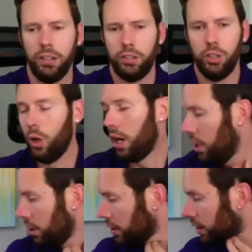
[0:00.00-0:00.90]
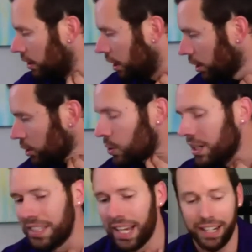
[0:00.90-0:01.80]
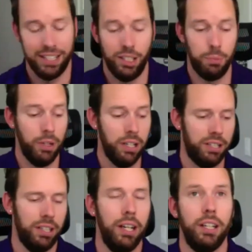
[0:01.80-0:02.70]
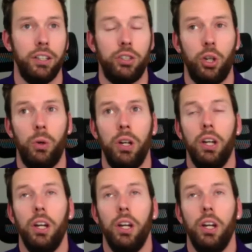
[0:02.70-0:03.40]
so I'll address that because it's pretty exciting. So